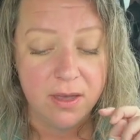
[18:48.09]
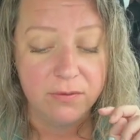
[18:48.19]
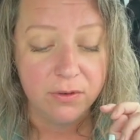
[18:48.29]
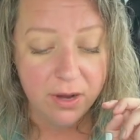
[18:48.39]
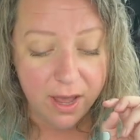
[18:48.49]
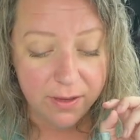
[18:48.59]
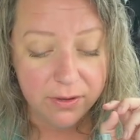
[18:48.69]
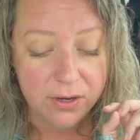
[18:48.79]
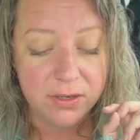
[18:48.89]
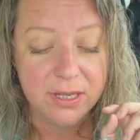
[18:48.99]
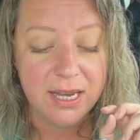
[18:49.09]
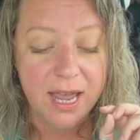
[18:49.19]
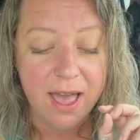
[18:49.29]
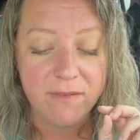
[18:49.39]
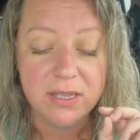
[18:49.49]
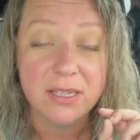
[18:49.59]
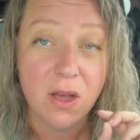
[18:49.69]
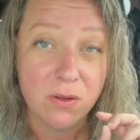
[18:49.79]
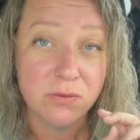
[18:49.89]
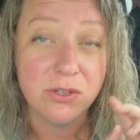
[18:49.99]
for others can have its
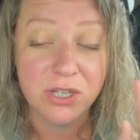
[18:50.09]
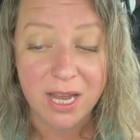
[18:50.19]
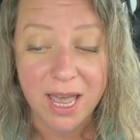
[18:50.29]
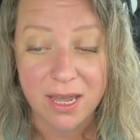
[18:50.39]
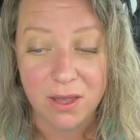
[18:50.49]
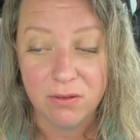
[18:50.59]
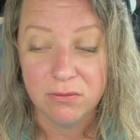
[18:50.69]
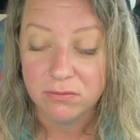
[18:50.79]
own shadow.